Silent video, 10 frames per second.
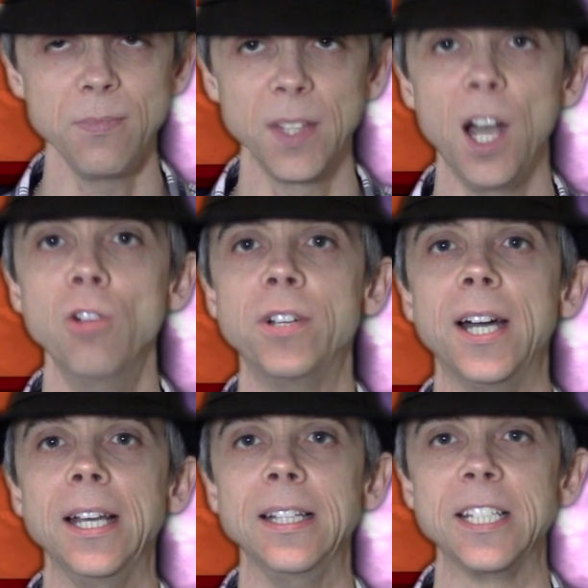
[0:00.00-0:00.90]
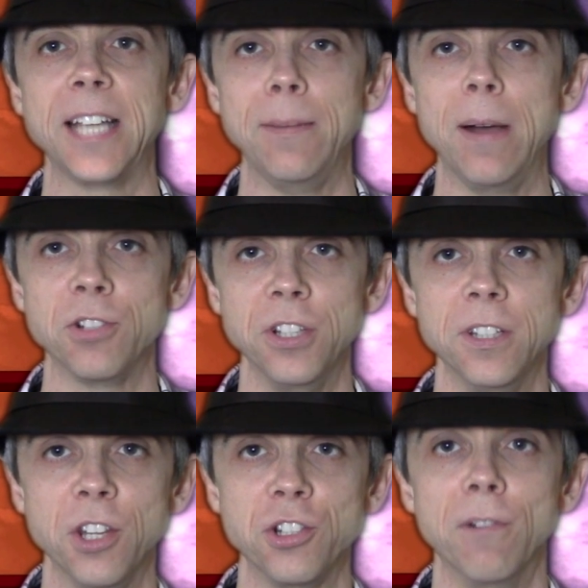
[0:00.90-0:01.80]
Okay, let's go up to
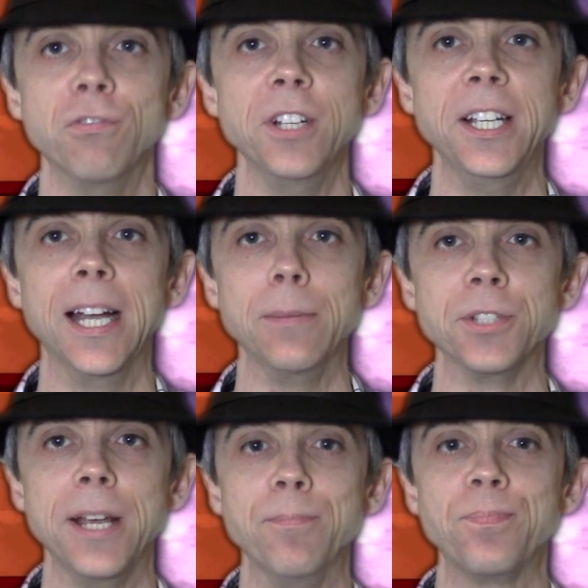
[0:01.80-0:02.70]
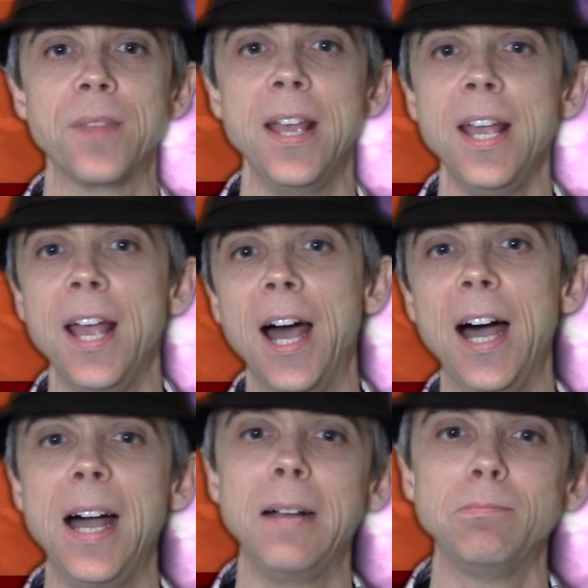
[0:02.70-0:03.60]
the top 3 games then.
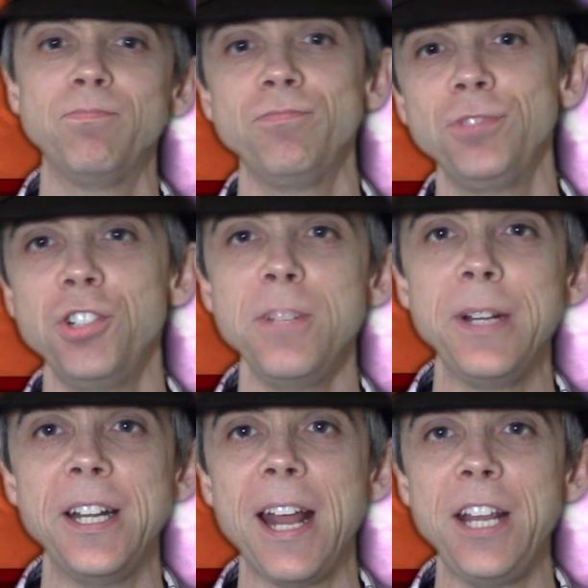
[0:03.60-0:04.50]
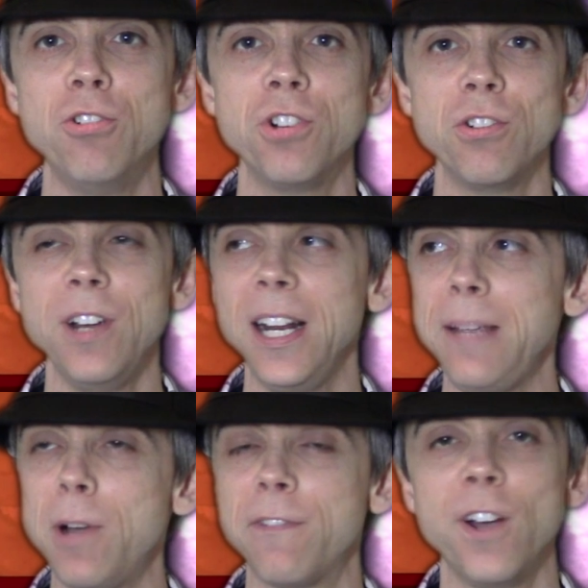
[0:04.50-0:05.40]
Could have been in any order
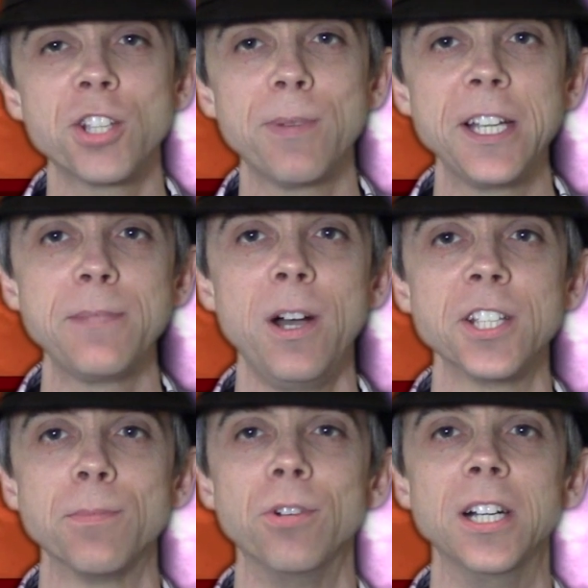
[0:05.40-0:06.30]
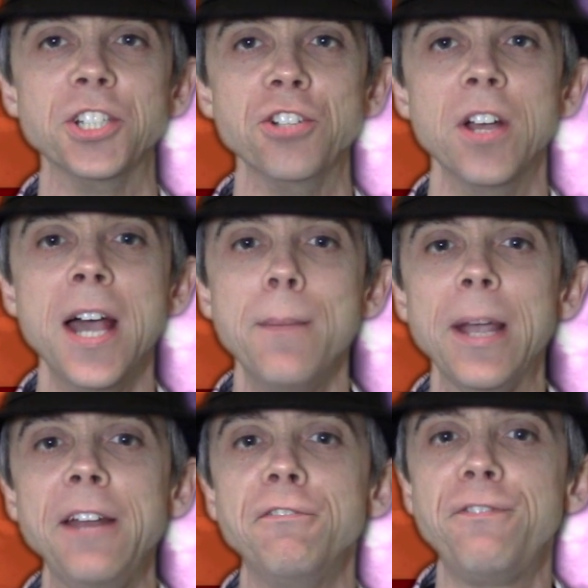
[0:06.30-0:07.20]
really. My 1st place might surprise you.
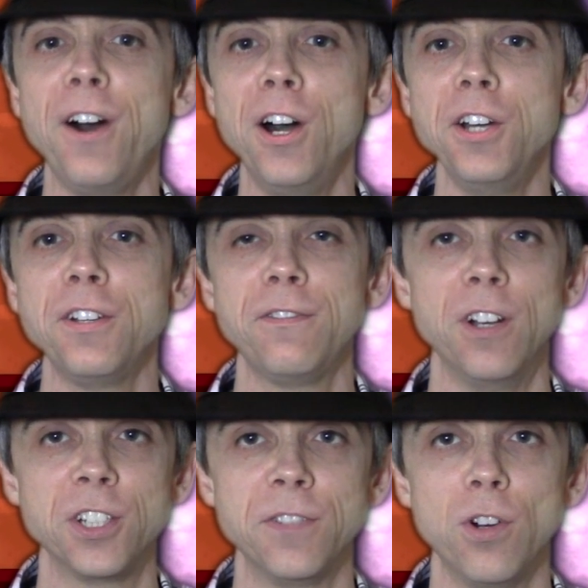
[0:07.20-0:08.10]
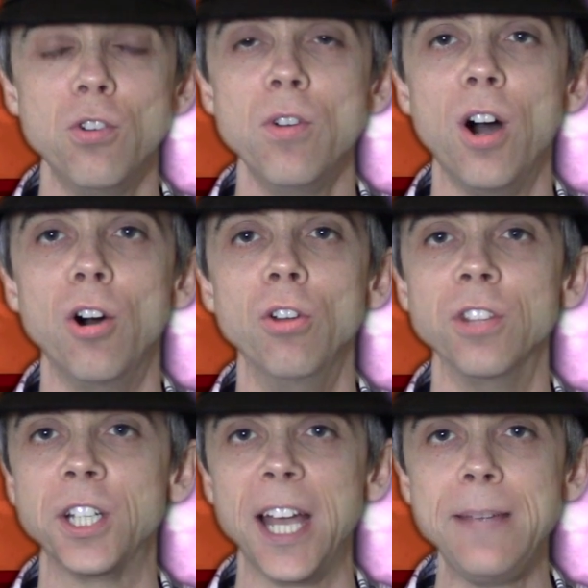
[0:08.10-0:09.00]
But in 3rd, first of all,
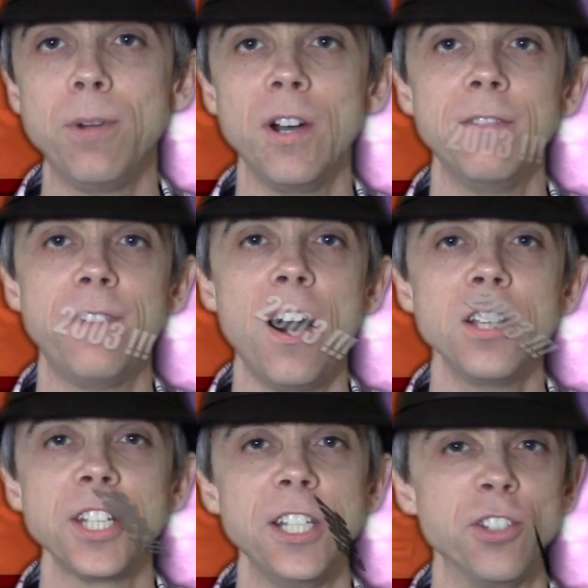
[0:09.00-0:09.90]
on the Game Boy Advance is